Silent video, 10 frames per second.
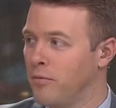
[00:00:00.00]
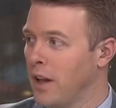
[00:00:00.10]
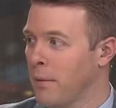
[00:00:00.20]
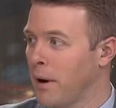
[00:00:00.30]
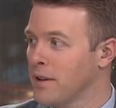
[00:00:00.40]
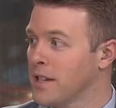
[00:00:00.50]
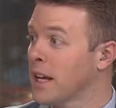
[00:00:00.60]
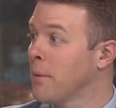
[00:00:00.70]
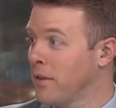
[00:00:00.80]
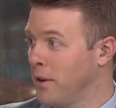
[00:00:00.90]
A lot of parents
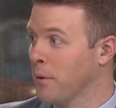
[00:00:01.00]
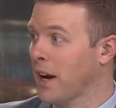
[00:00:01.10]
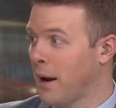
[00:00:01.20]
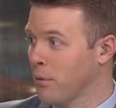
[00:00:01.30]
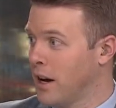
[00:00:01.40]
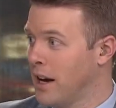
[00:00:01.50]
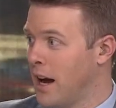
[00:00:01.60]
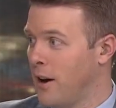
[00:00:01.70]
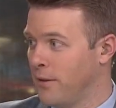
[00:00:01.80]
thinking about summer camp right now.